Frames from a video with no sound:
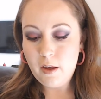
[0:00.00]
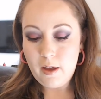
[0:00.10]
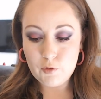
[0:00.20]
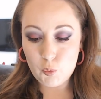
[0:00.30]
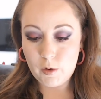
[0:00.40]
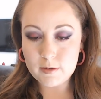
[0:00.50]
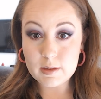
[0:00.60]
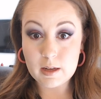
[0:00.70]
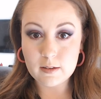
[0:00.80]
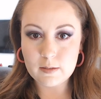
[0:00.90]
If it wasn't
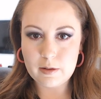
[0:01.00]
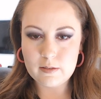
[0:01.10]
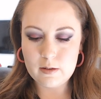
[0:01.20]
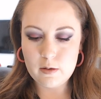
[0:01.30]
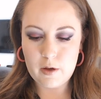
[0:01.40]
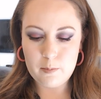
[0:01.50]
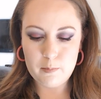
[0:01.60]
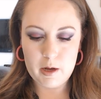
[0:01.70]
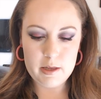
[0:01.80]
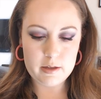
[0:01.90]
that expensive, I
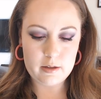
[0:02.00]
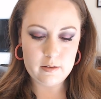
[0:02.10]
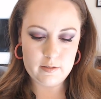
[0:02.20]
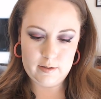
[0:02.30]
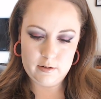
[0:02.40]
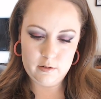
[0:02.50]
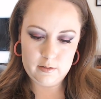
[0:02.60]
might consider